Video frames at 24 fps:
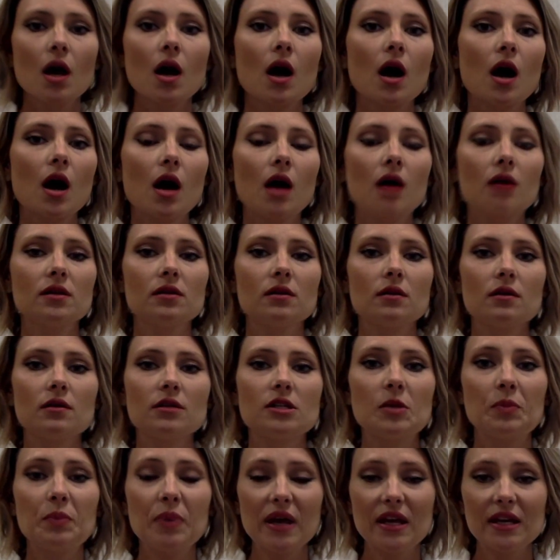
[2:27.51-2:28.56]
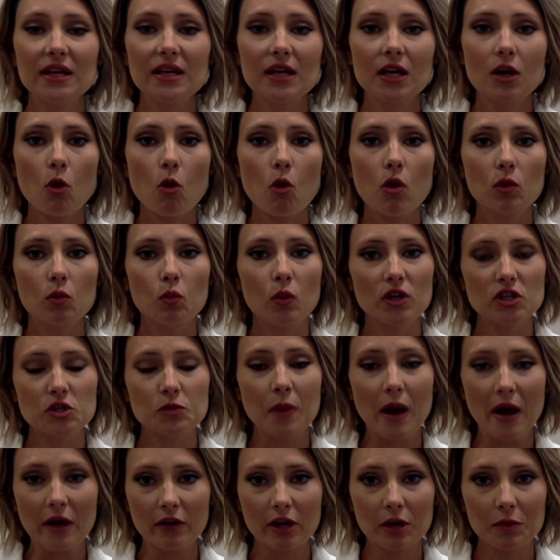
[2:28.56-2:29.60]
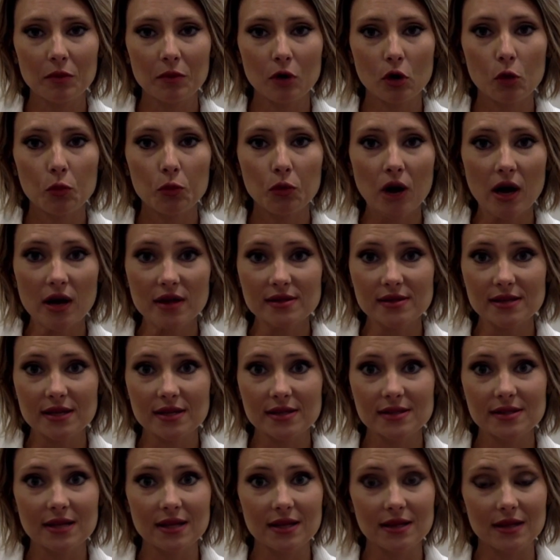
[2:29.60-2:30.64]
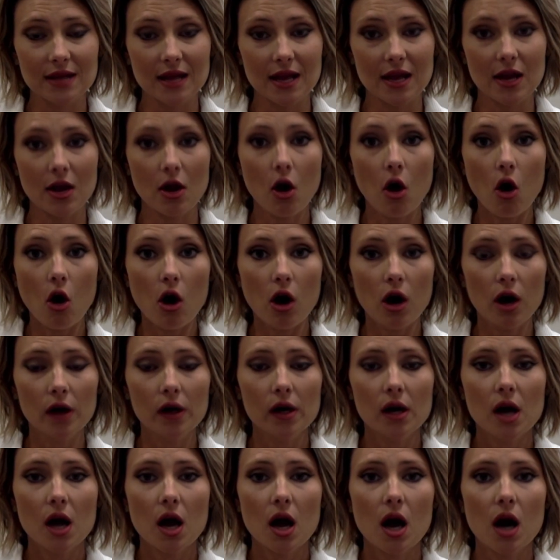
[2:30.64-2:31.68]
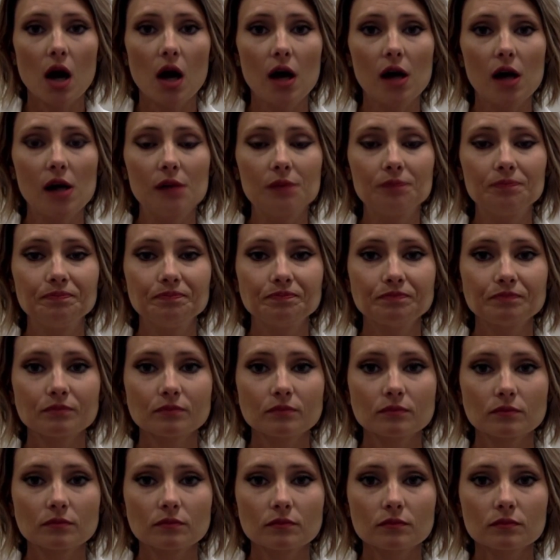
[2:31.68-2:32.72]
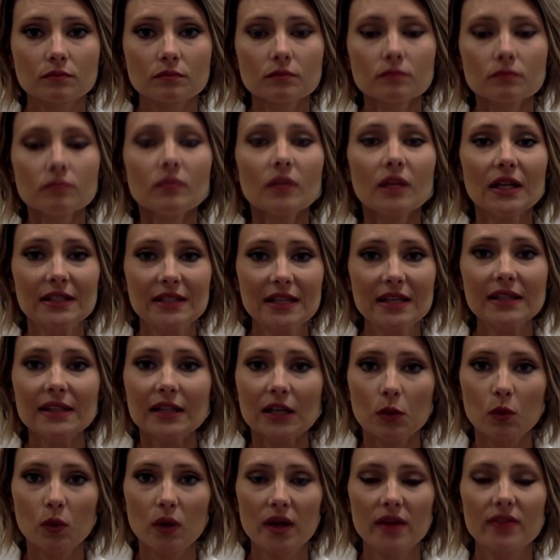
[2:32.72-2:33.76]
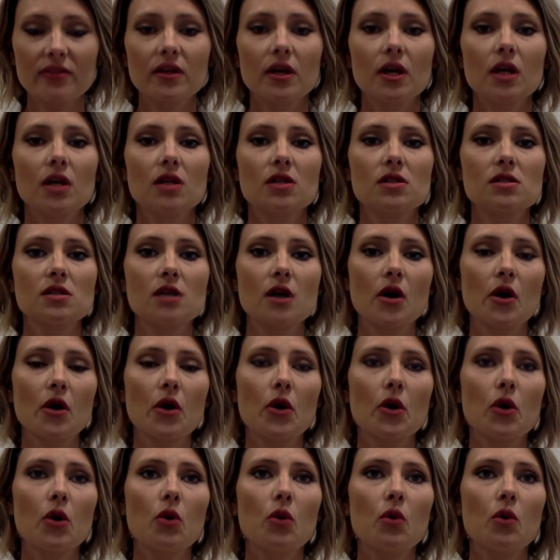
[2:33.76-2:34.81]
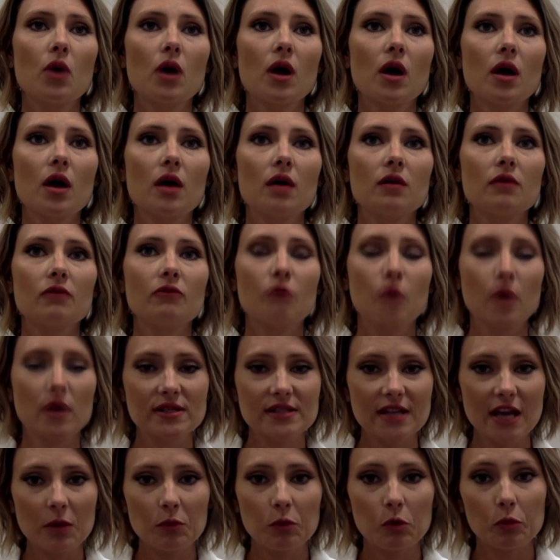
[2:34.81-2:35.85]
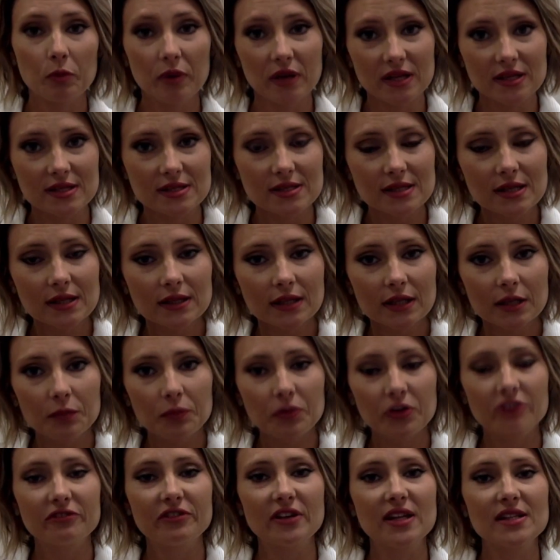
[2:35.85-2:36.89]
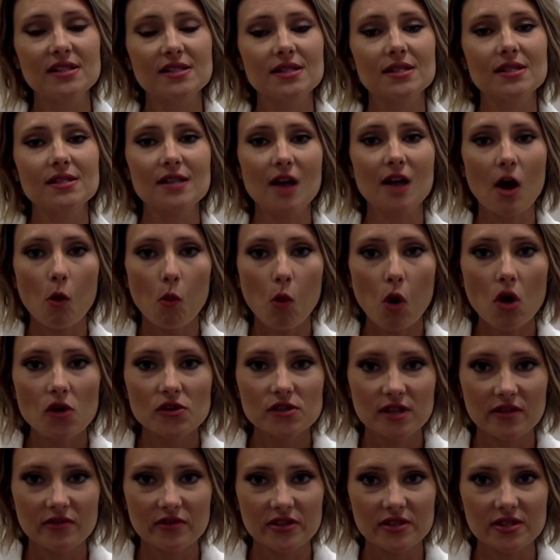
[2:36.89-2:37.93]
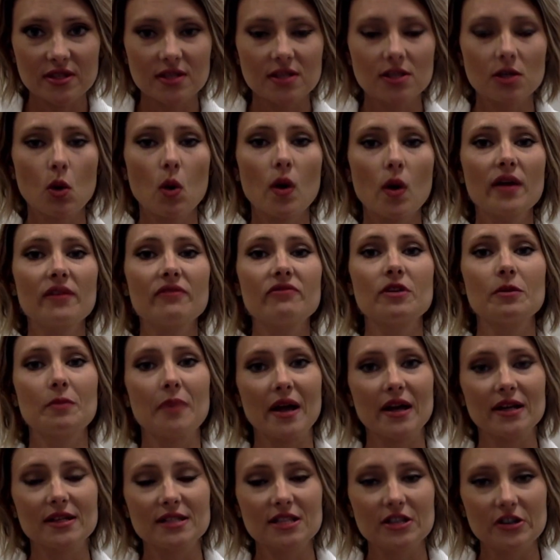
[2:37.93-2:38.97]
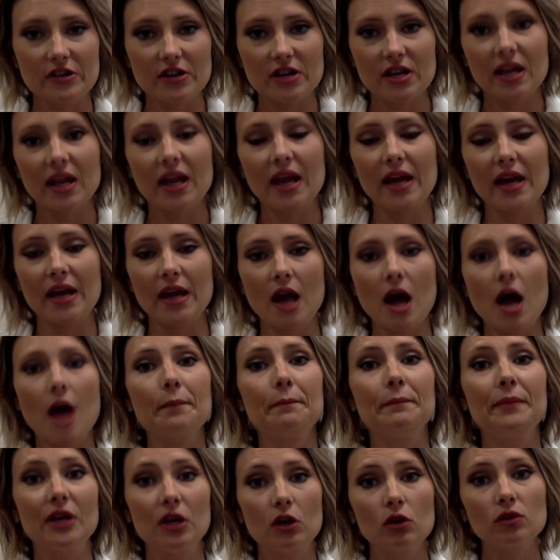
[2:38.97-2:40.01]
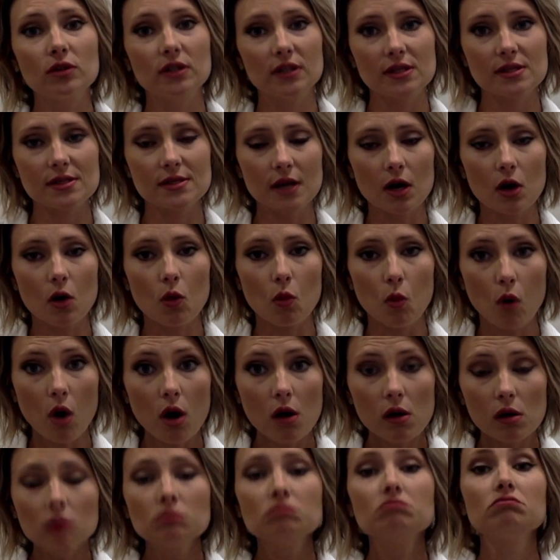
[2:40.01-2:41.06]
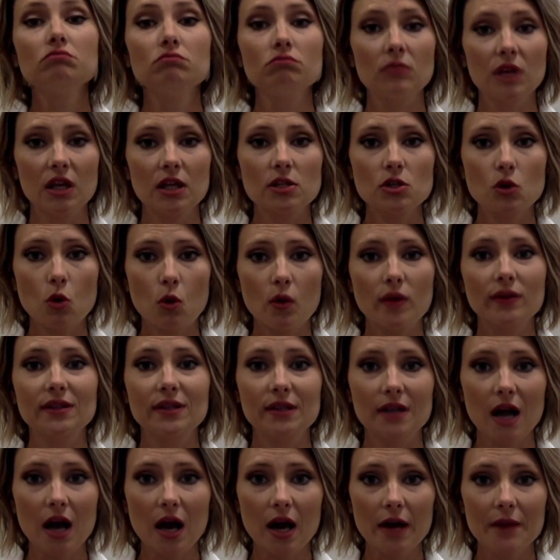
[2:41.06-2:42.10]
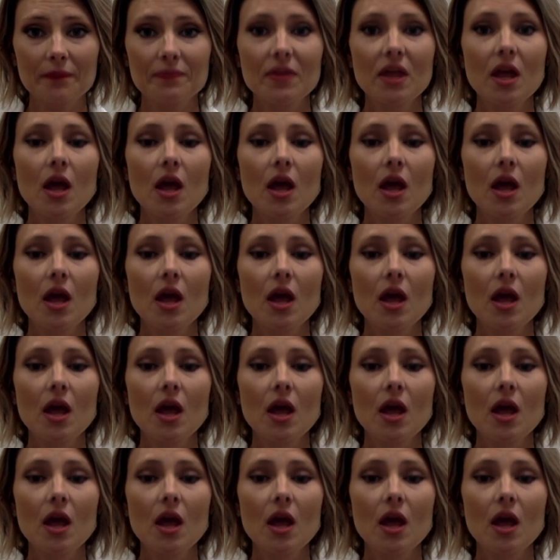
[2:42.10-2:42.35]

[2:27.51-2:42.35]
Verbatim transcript: uh, depending on which biochemical process that they are um, dealing with. So, for example, penicillin prevents the cell wall synthesis. So, if the bacteria cannot build its cell wall, it's going to die.